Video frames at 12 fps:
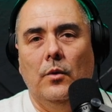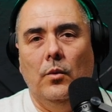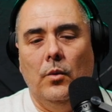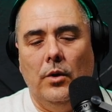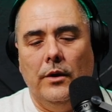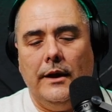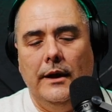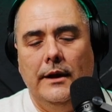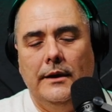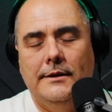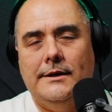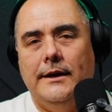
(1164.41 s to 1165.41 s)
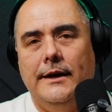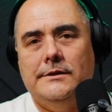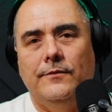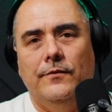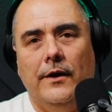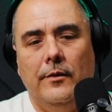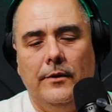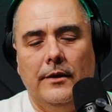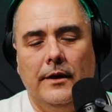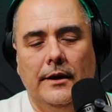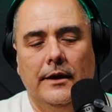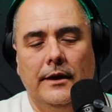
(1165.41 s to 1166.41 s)
work in today's
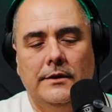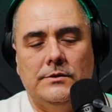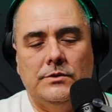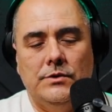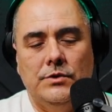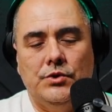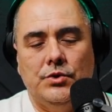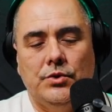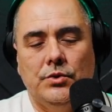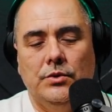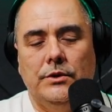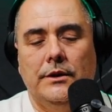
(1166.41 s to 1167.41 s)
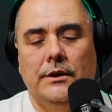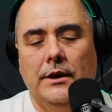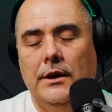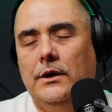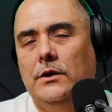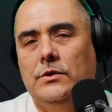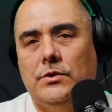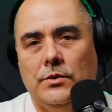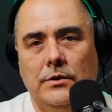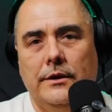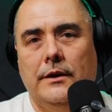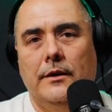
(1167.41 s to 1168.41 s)
environment, it is truly,
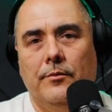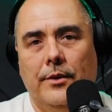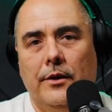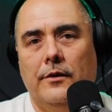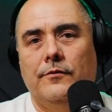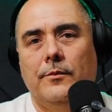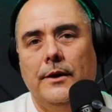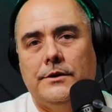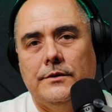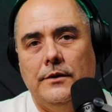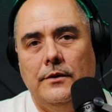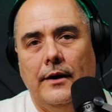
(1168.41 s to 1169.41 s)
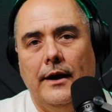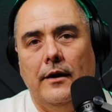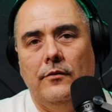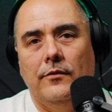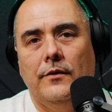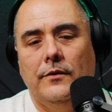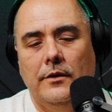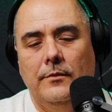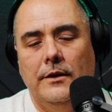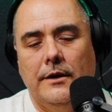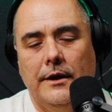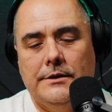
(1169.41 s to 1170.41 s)
truly imperative to make sure that you have
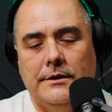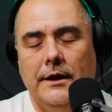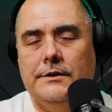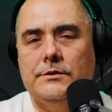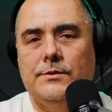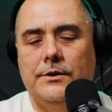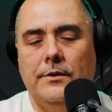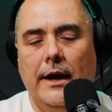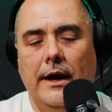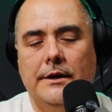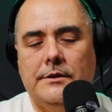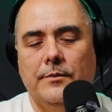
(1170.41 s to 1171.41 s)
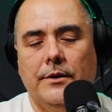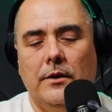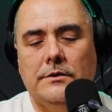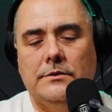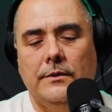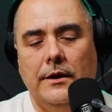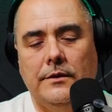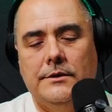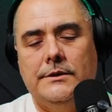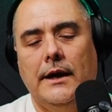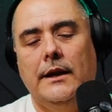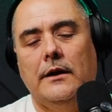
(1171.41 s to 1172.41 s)
communication, not just with your agent, but also an
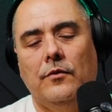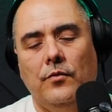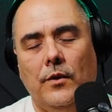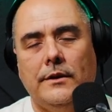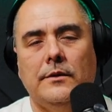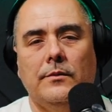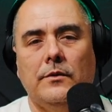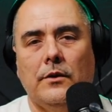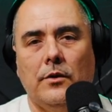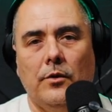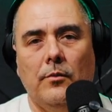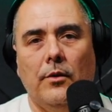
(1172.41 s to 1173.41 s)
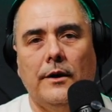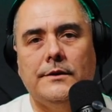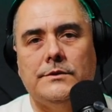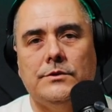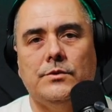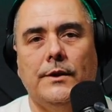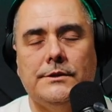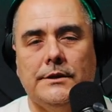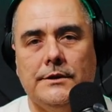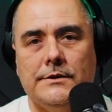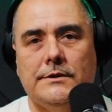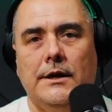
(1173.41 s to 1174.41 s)
understanding of what the current market
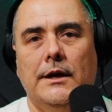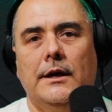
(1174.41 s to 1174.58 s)
situation is.